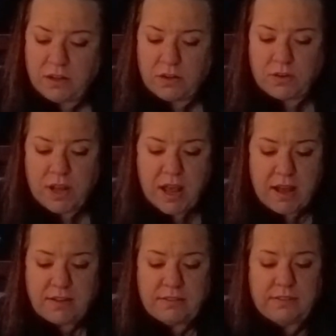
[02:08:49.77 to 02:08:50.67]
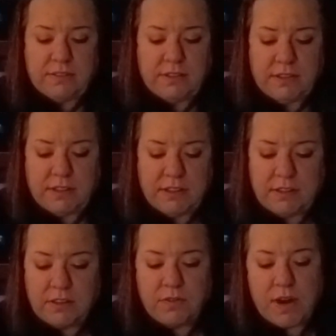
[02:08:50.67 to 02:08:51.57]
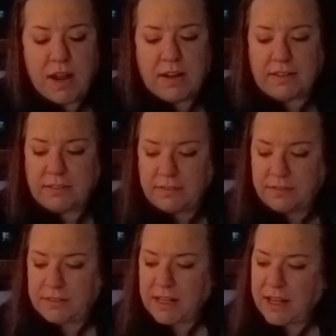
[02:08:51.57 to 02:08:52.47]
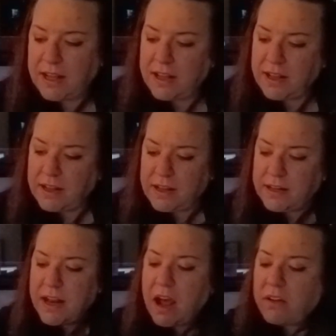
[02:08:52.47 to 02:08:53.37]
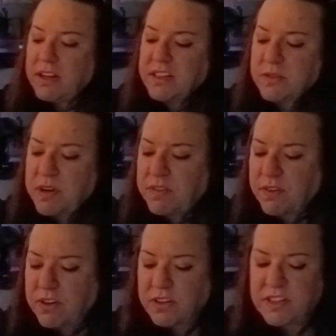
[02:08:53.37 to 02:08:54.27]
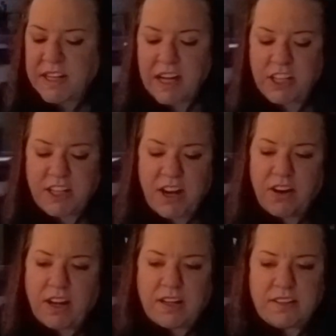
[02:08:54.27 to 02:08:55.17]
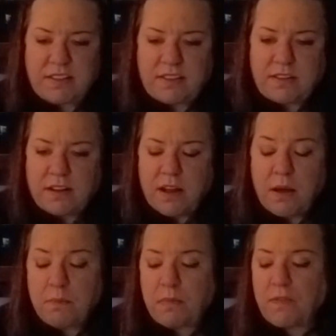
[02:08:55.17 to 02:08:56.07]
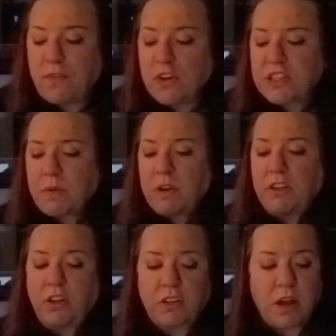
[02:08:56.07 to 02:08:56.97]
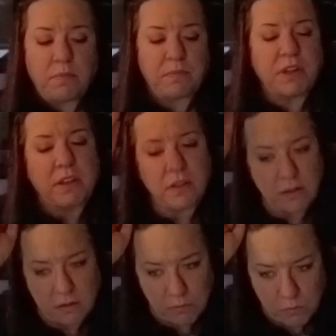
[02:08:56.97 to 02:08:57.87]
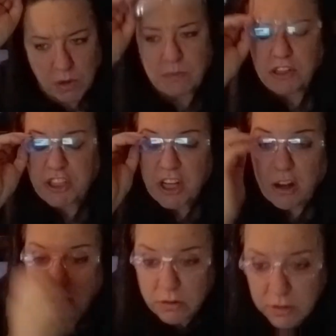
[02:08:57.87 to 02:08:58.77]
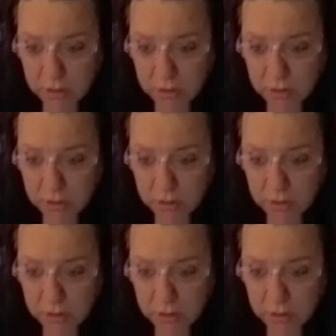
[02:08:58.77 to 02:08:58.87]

Okay. All right. Now let's read for Sagittarius. But first I want to look up what Michelle